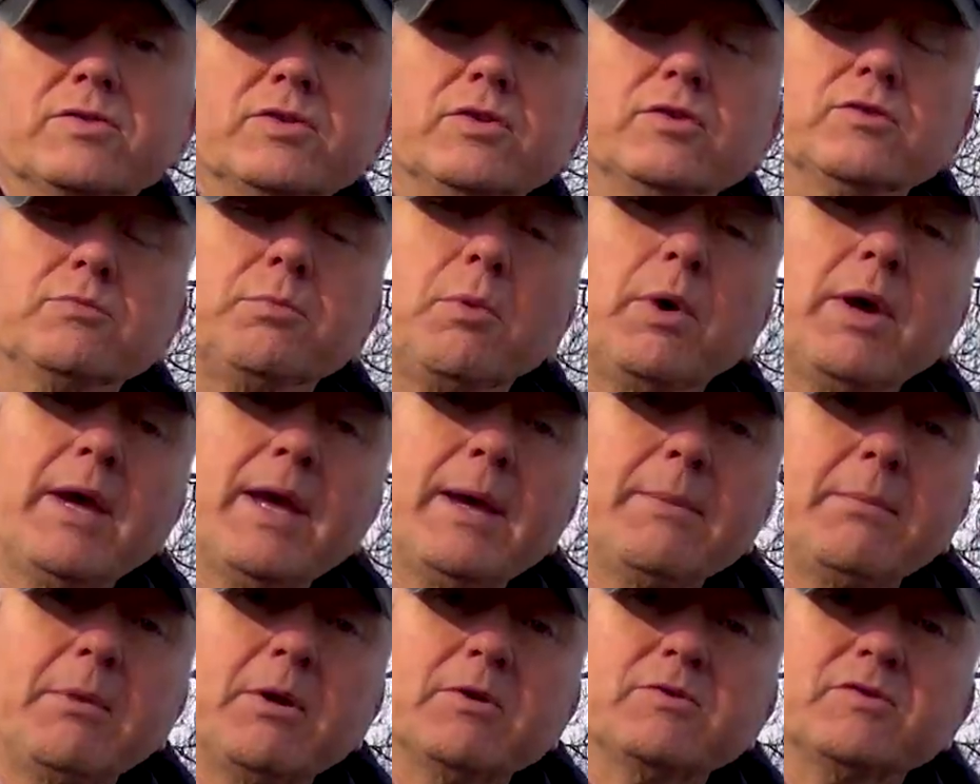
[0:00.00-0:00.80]
to use my
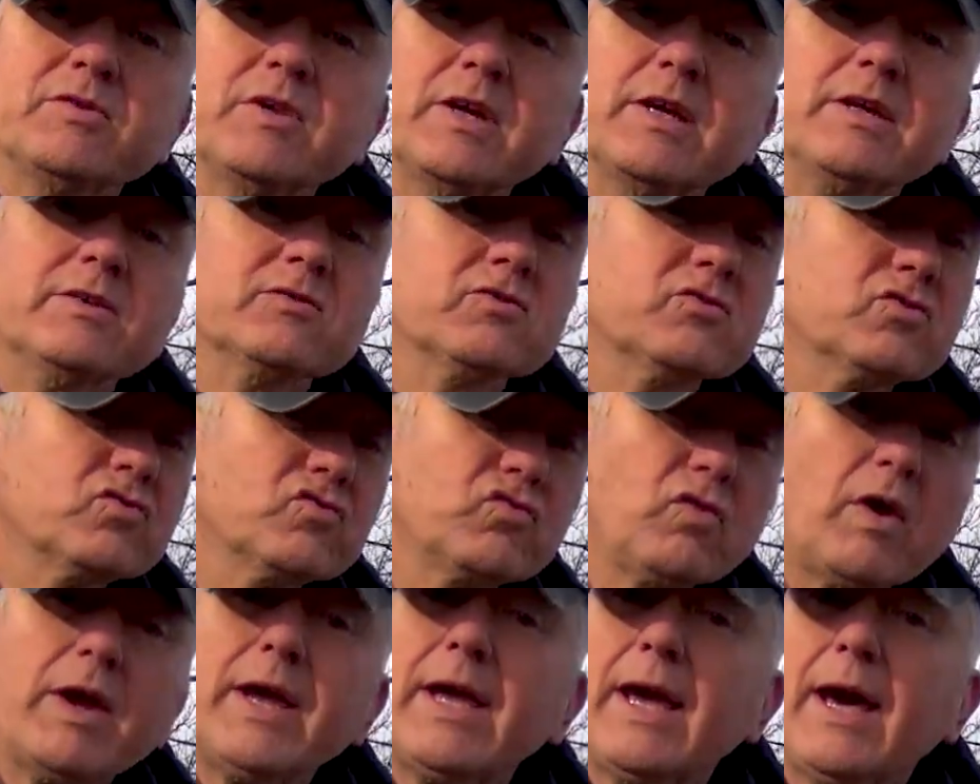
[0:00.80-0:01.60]
Mi6
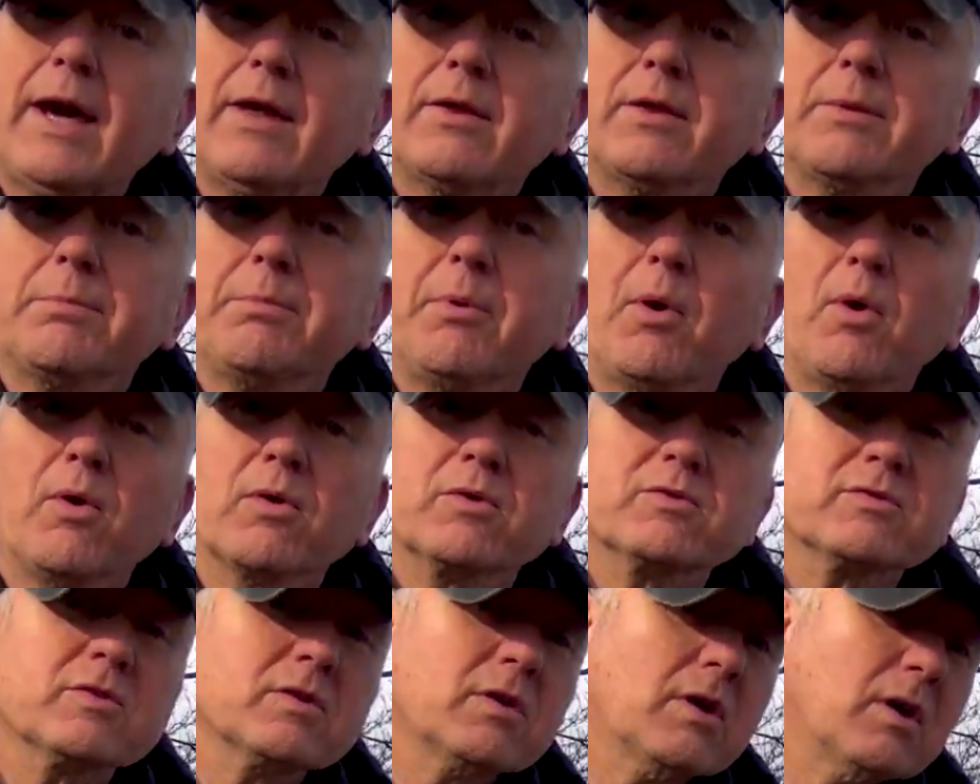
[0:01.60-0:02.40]
straight out of the
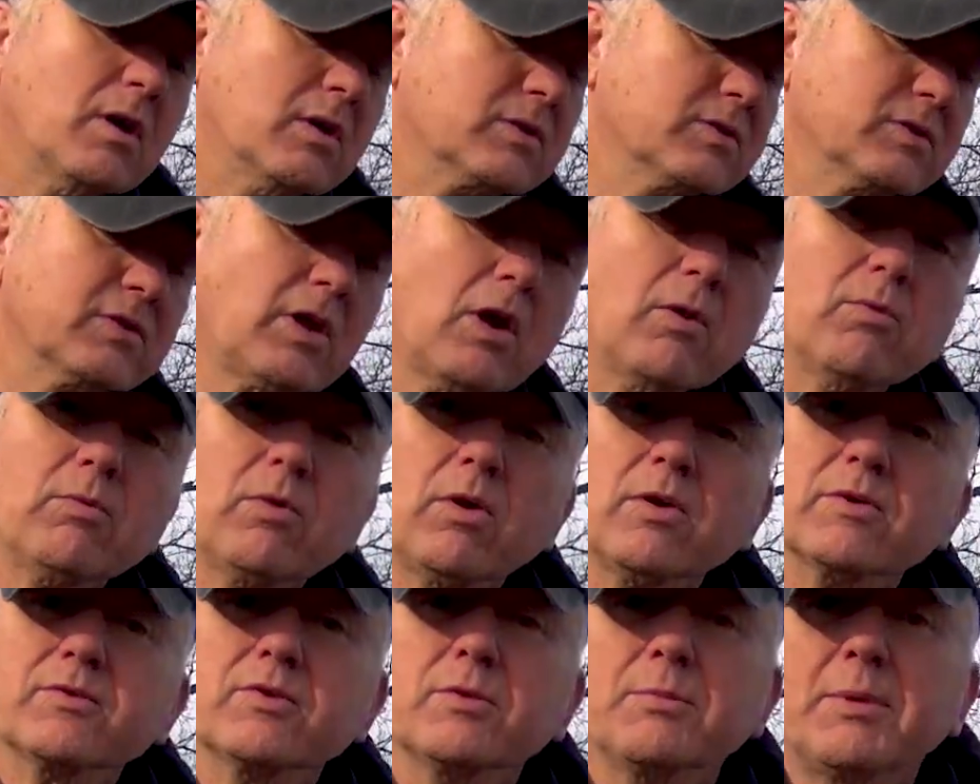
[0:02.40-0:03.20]
box. I don't
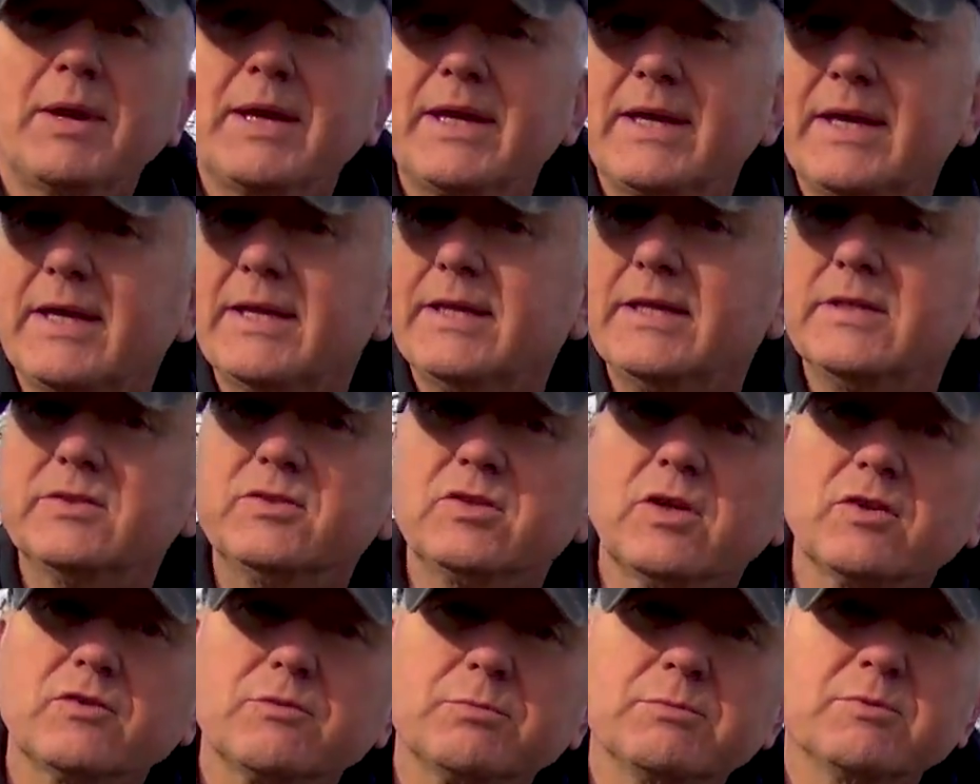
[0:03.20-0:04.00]
like to make any
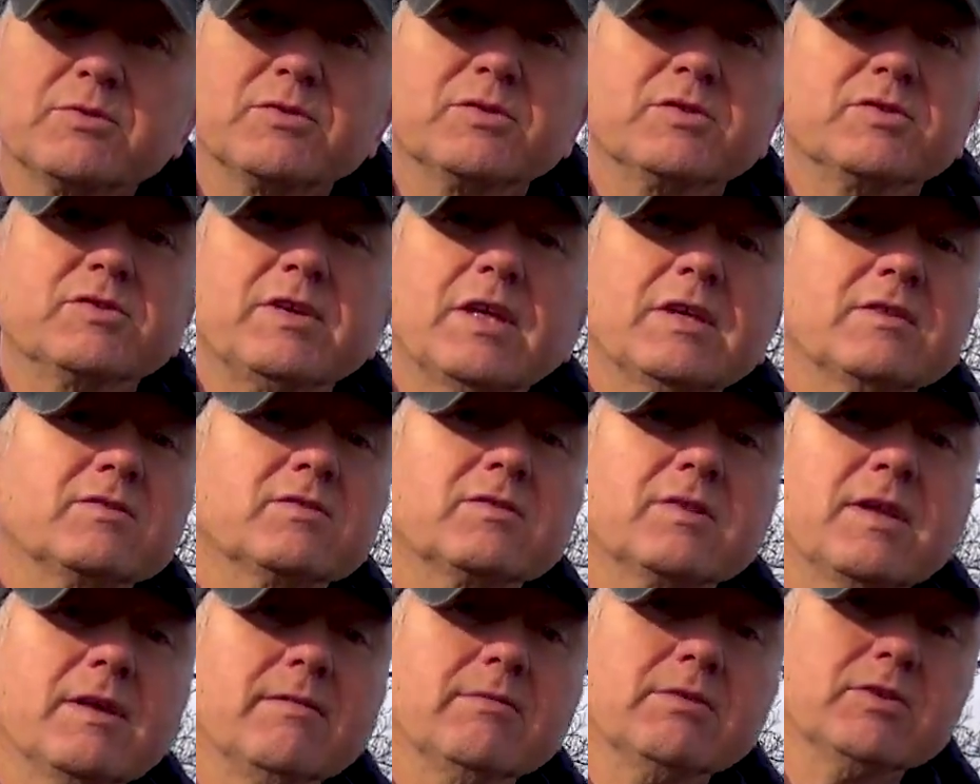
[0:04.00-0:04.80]
adjustments to
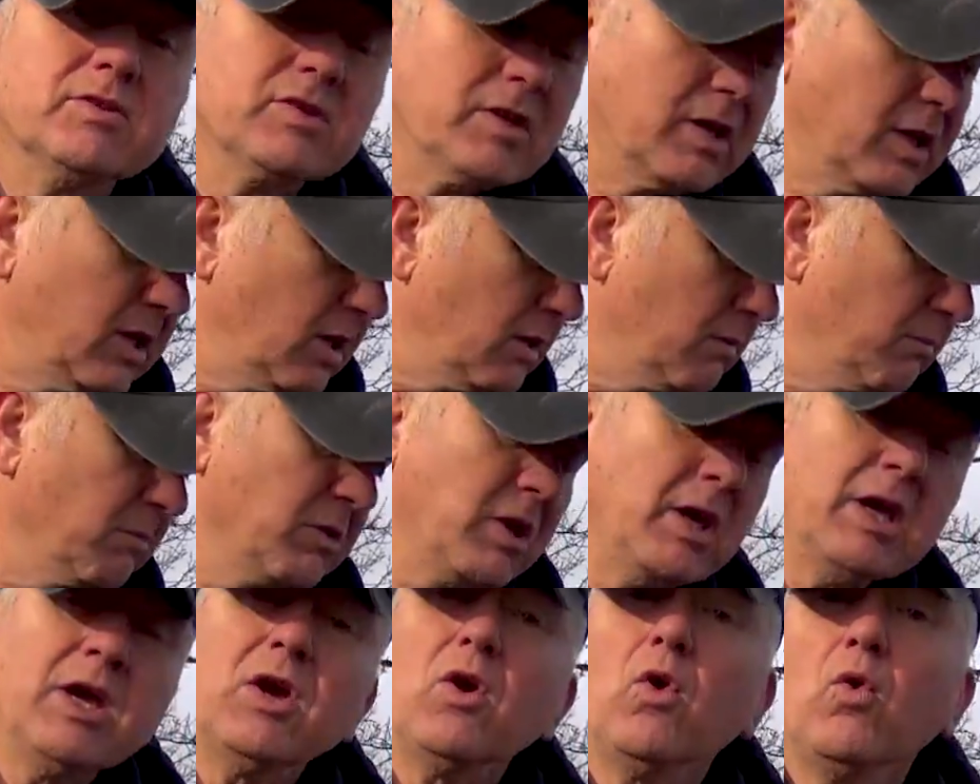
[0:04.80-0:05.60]
sensitivity.
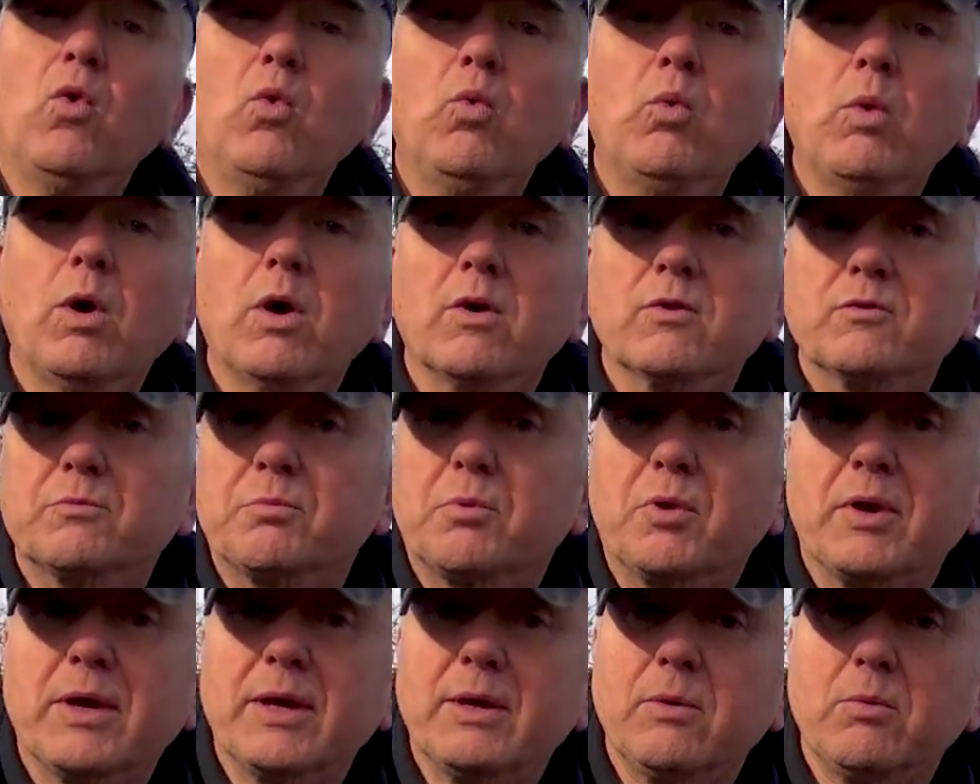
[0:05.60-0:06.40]
It all works
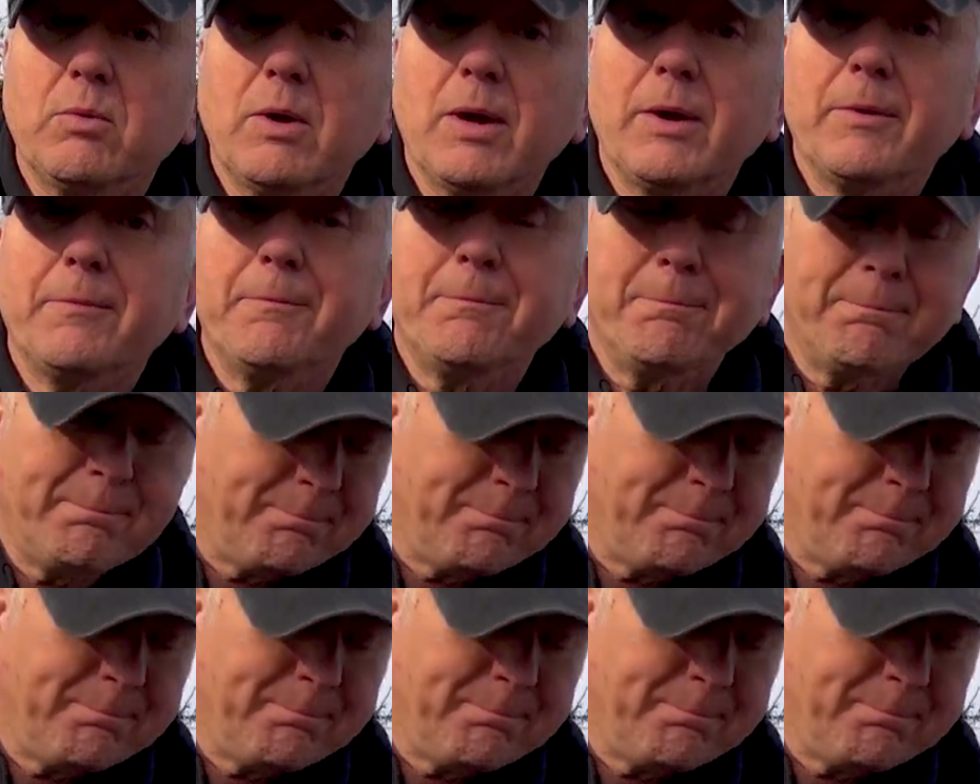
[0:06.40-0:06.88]
pretty well.